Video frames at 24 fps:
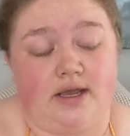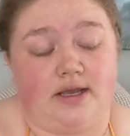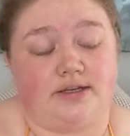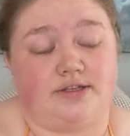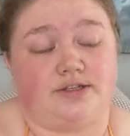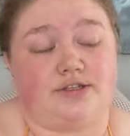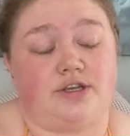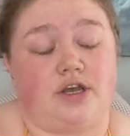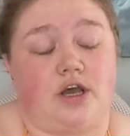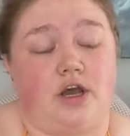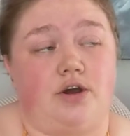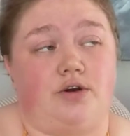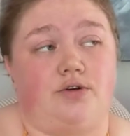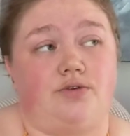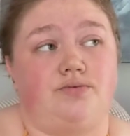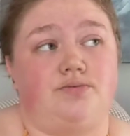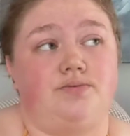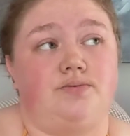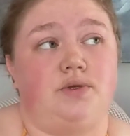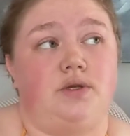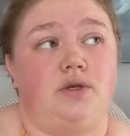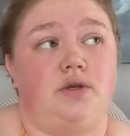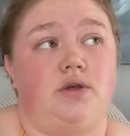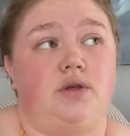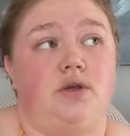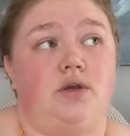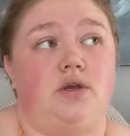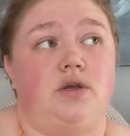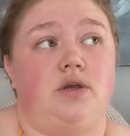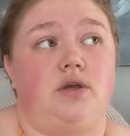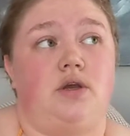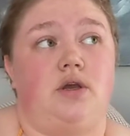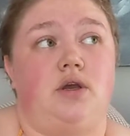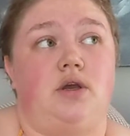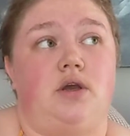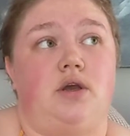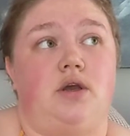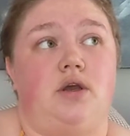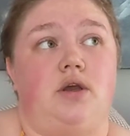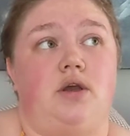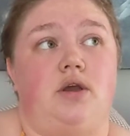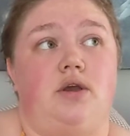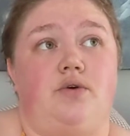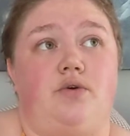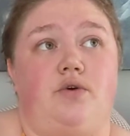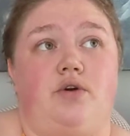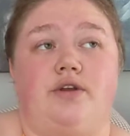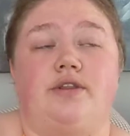So,
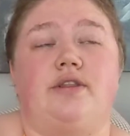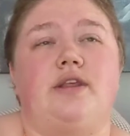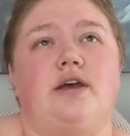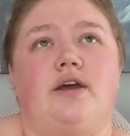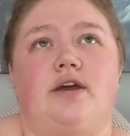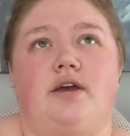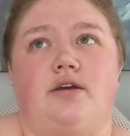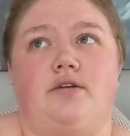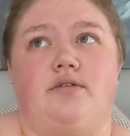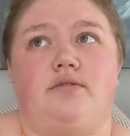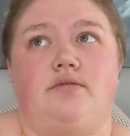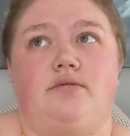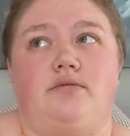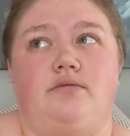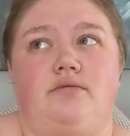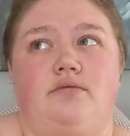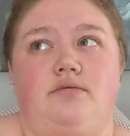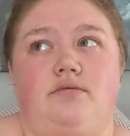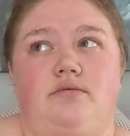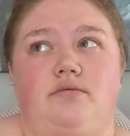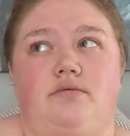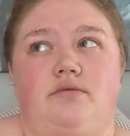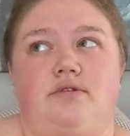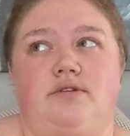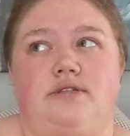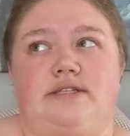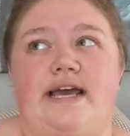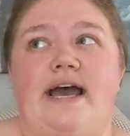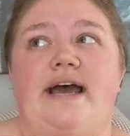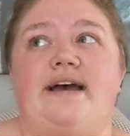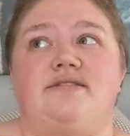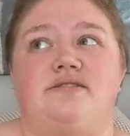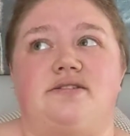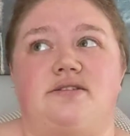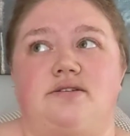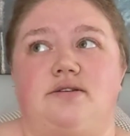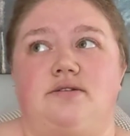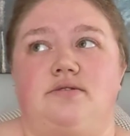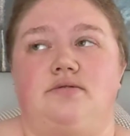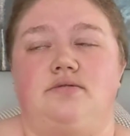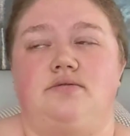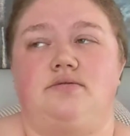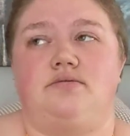or the test,